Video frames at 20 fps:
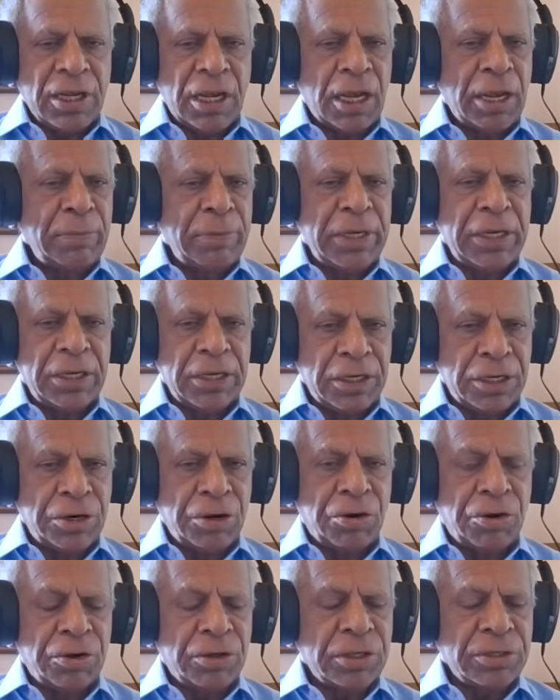I mean, you
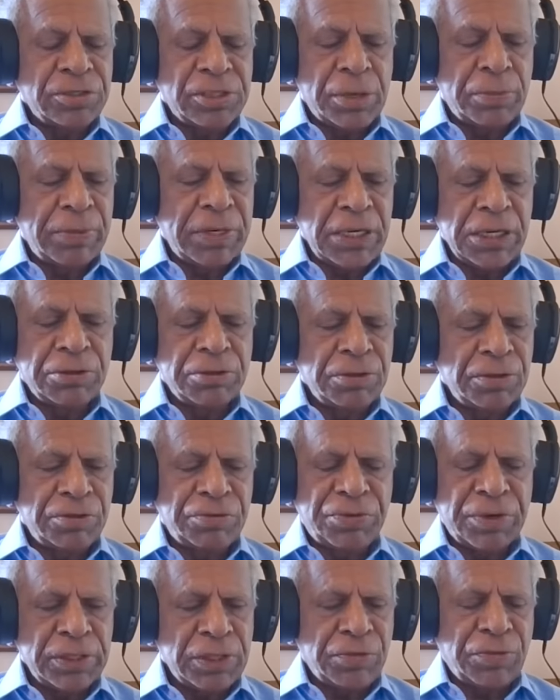know, somebody
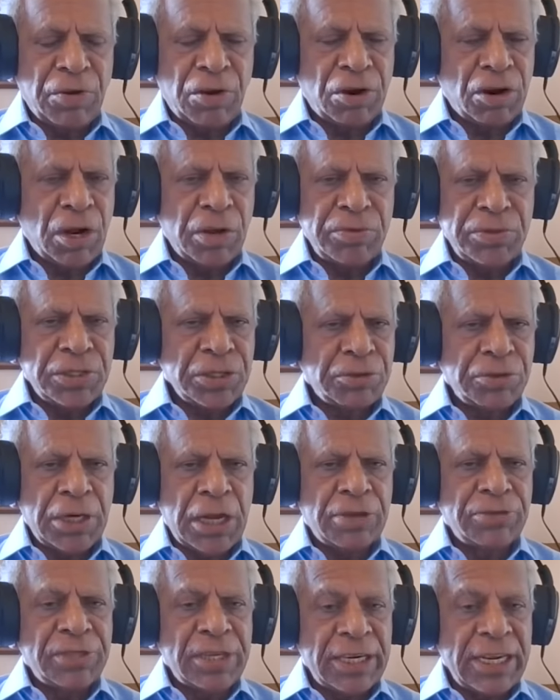from the foreign office could
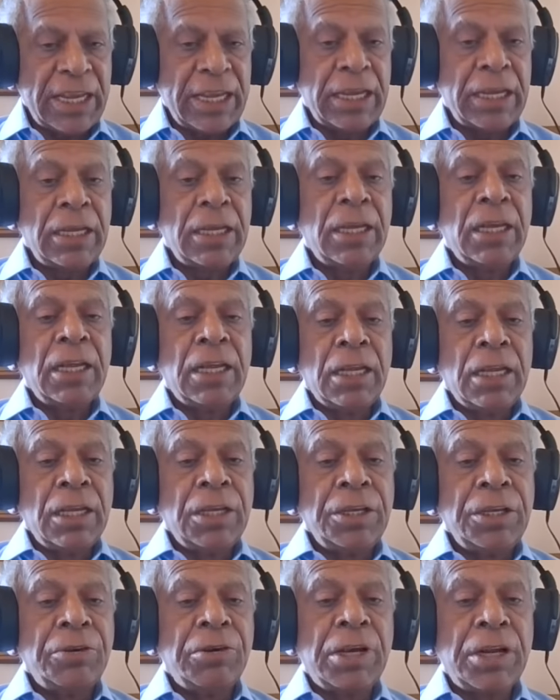have said, hey,
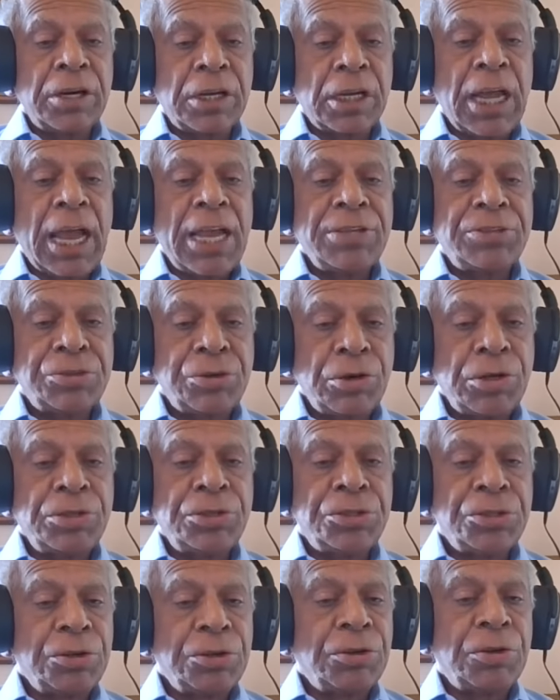your guy
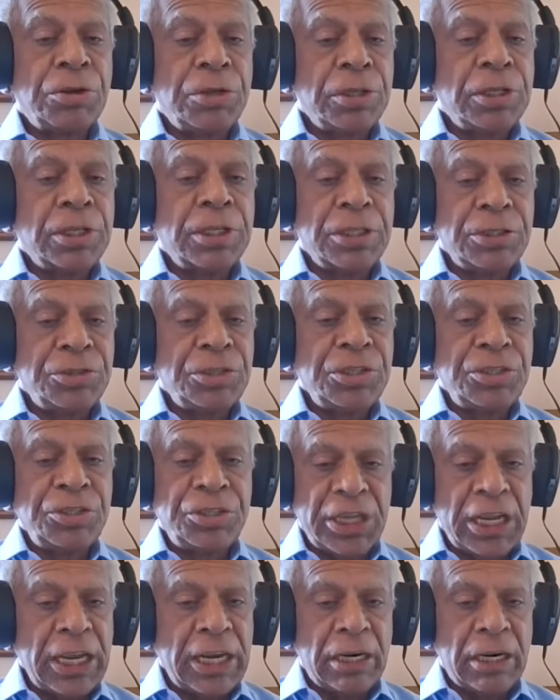so-and-so is in
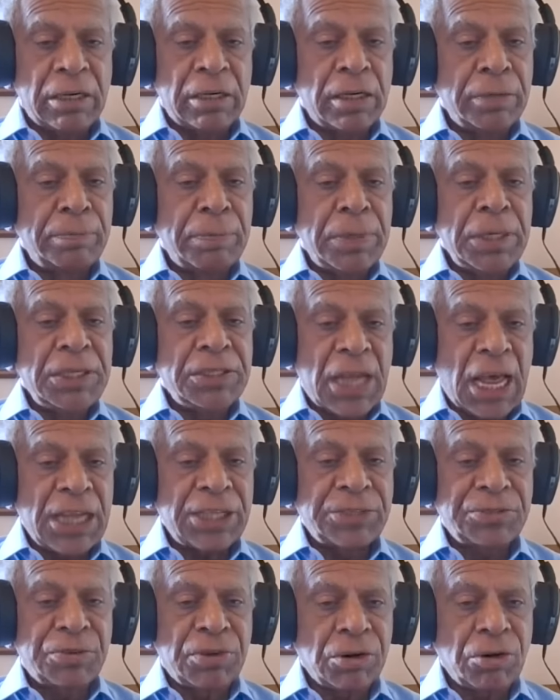jail. Please
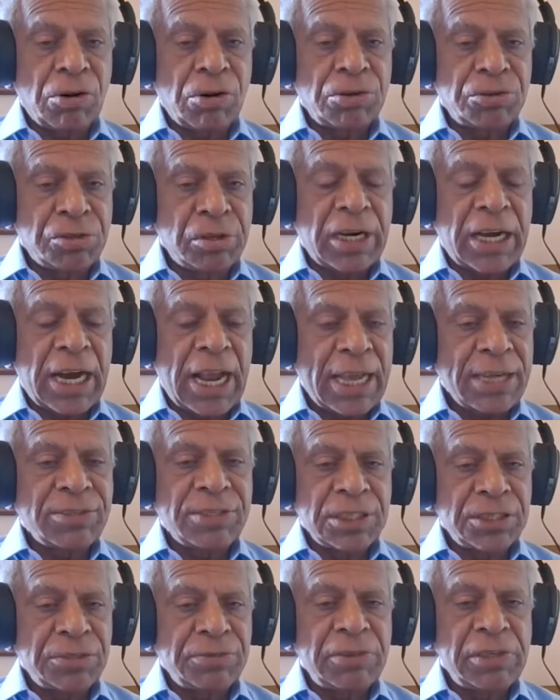ask for consular
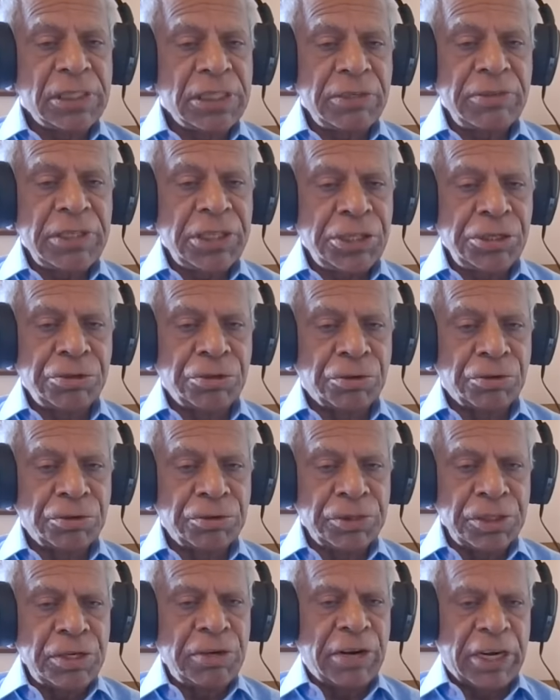access. We'll give it to you.
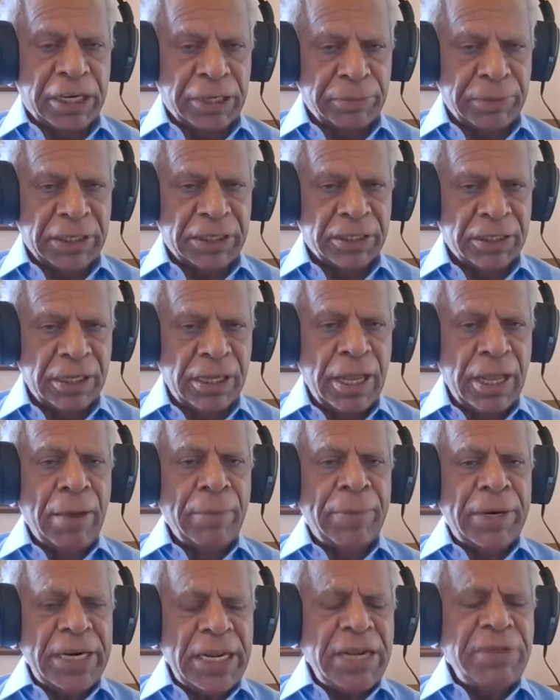You know what I mean?
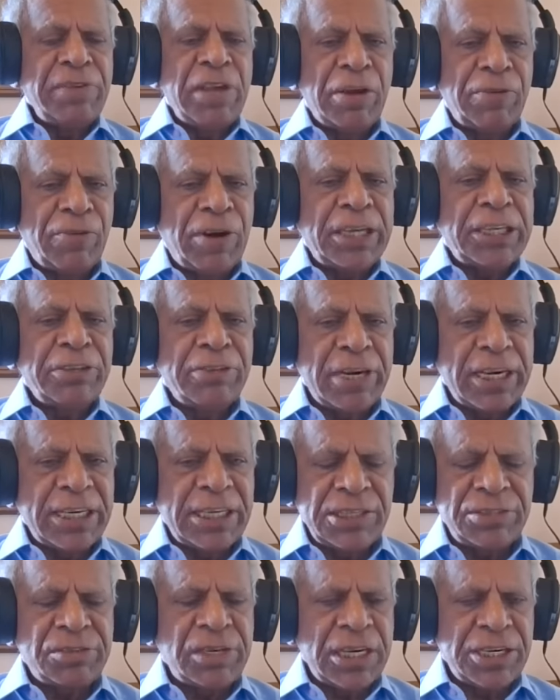But anyway, whatever
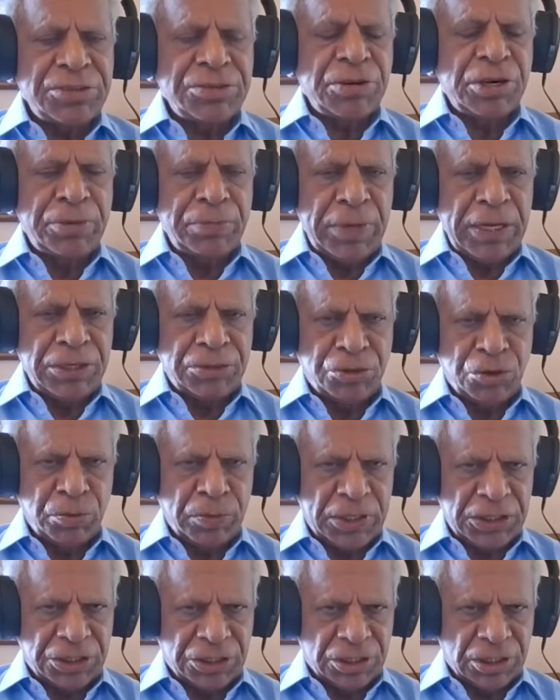it is, let's not make too
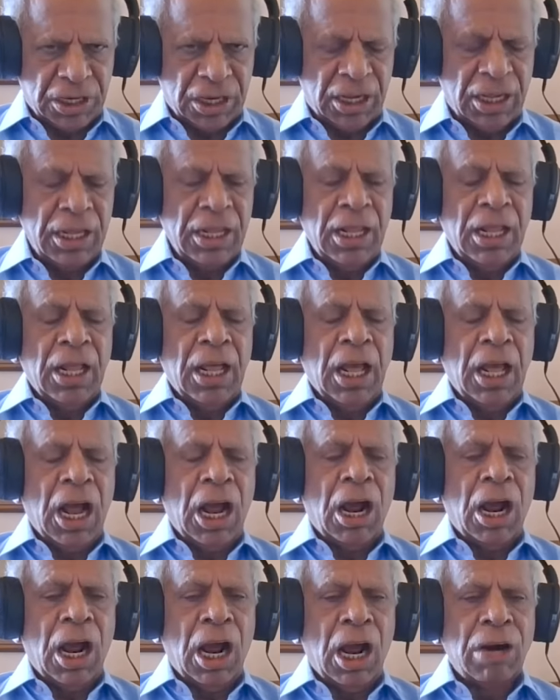much
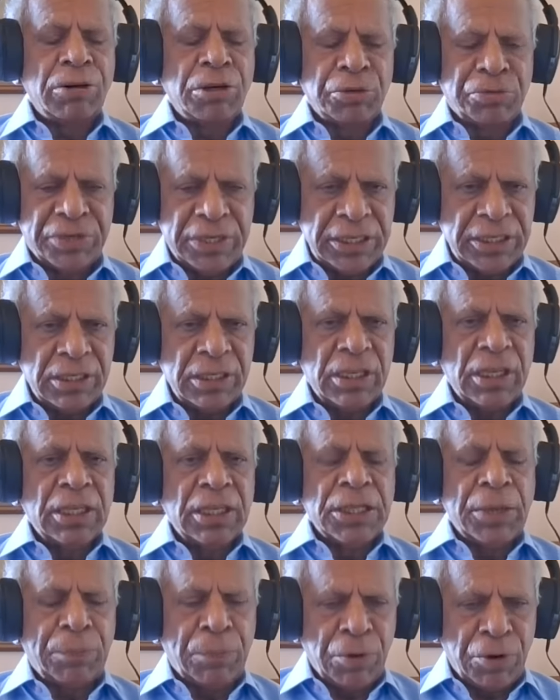out of it.
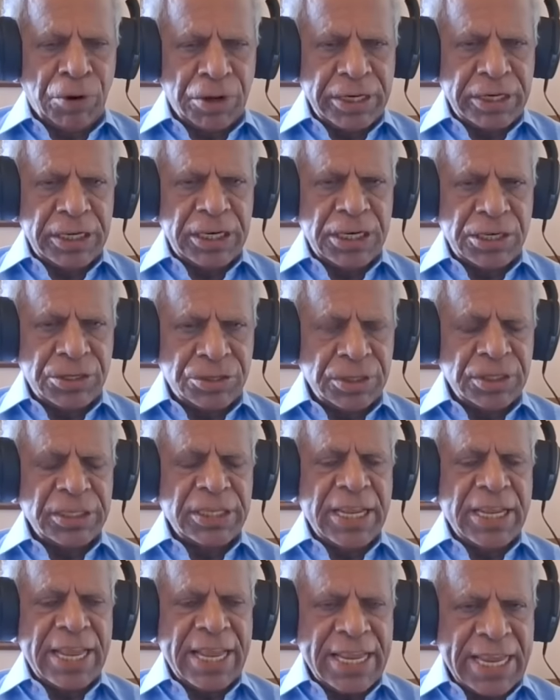The point is,
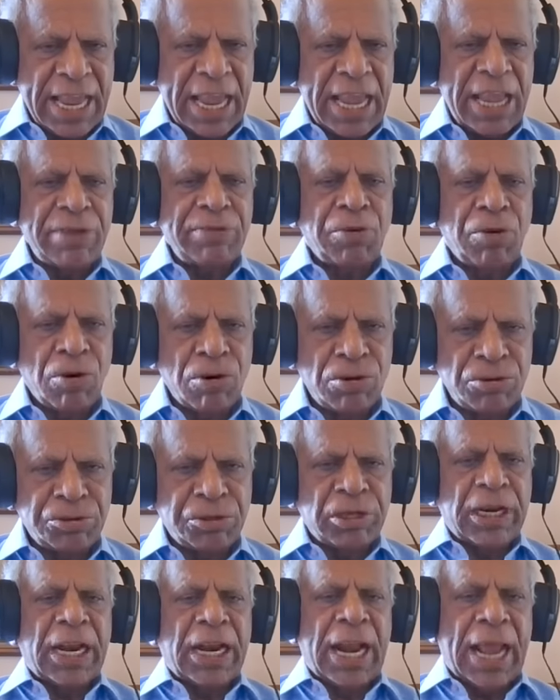they gave
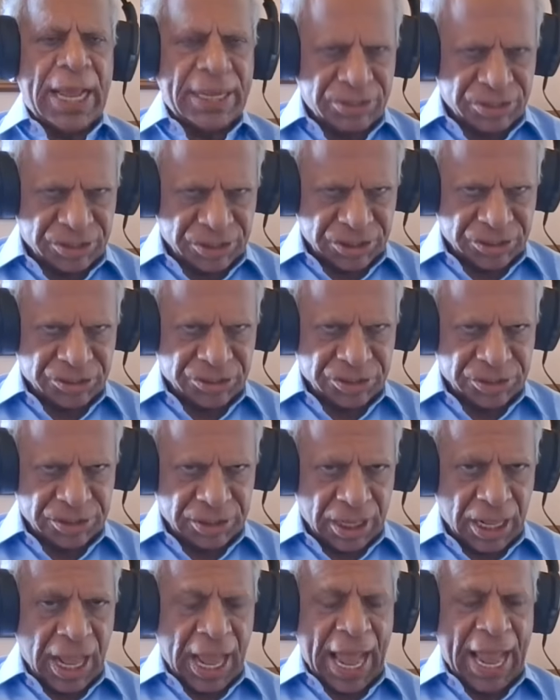consular
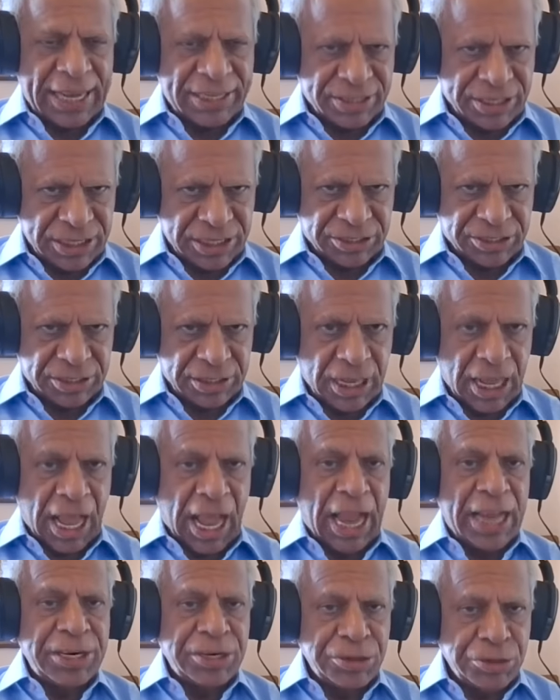access.
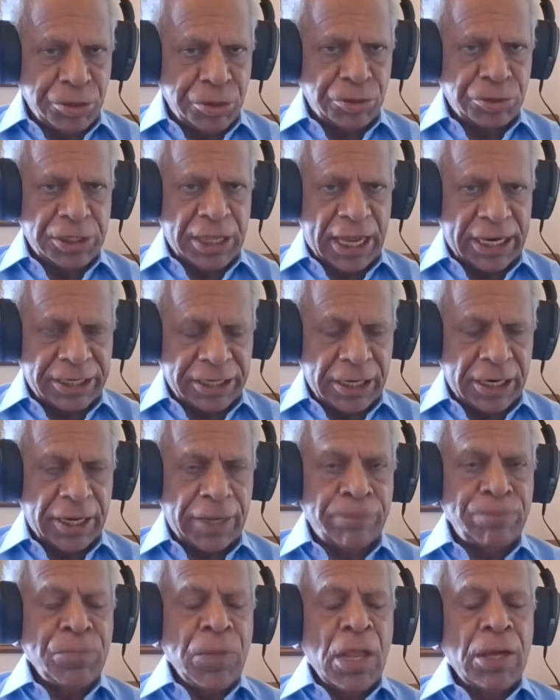And you know that
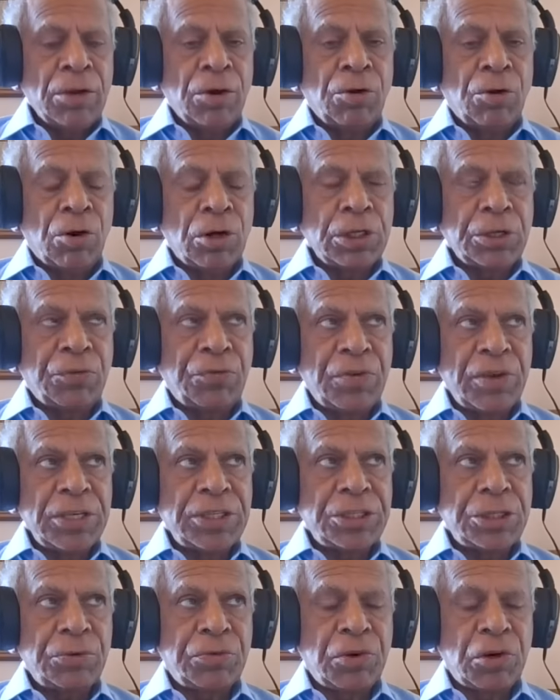on the
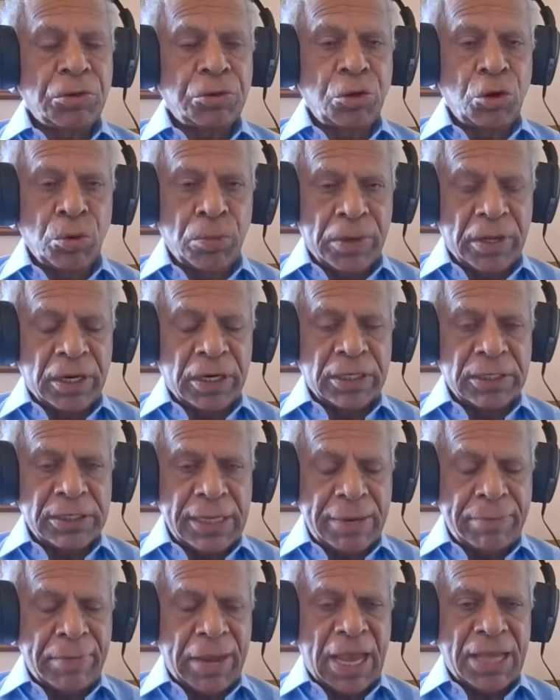1st of October,
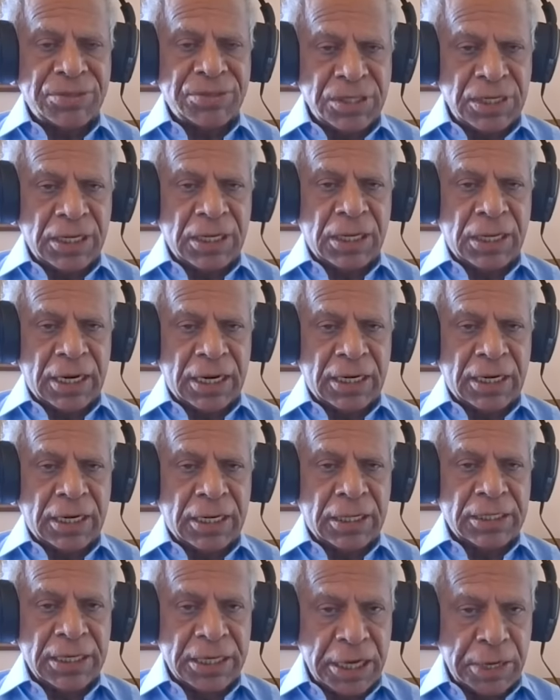the ambassador and
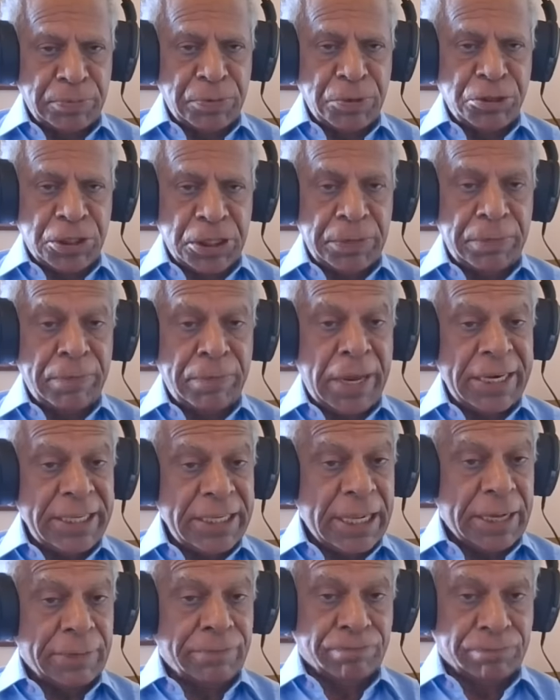the deputy
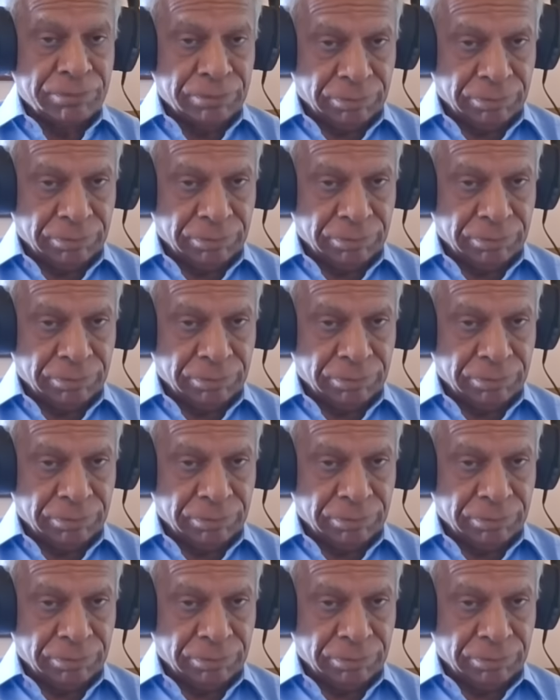met them.